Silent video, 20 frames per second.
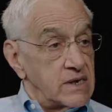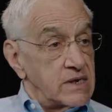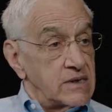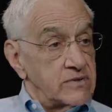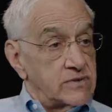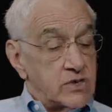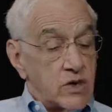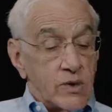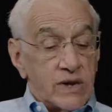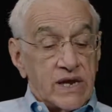
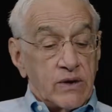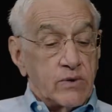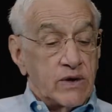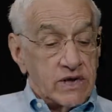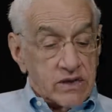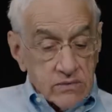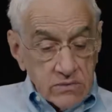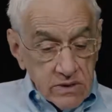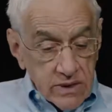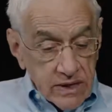So
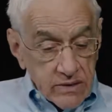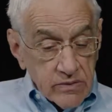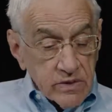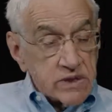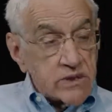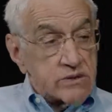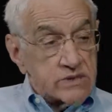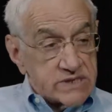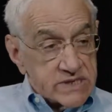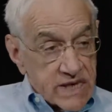anyway,
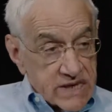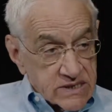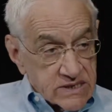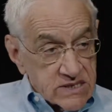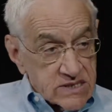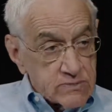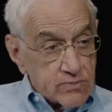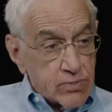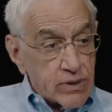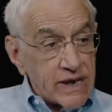there was that
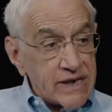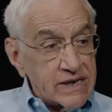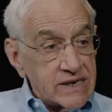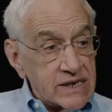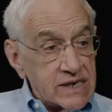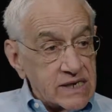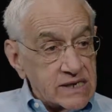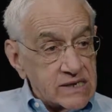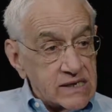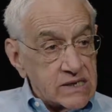split
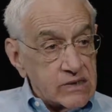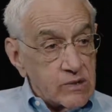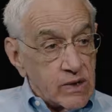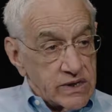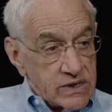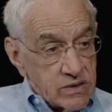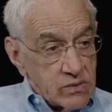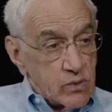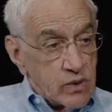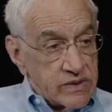
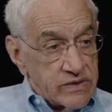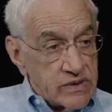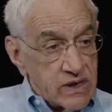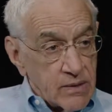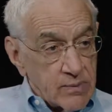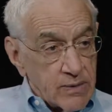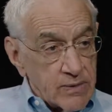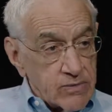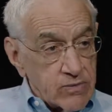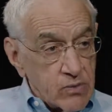when
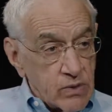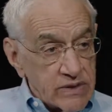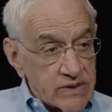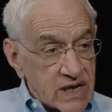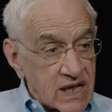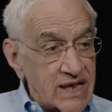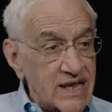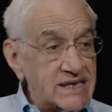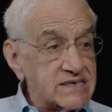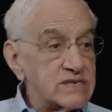the
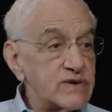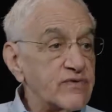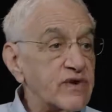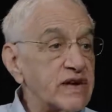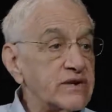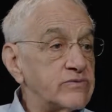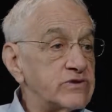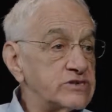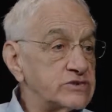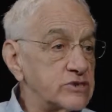
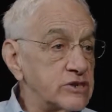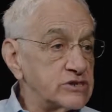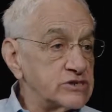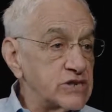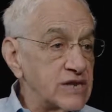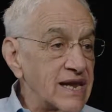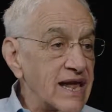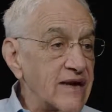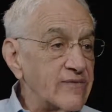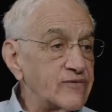classified research
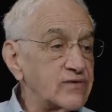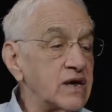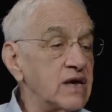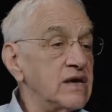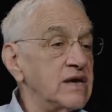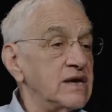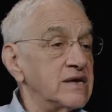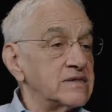left.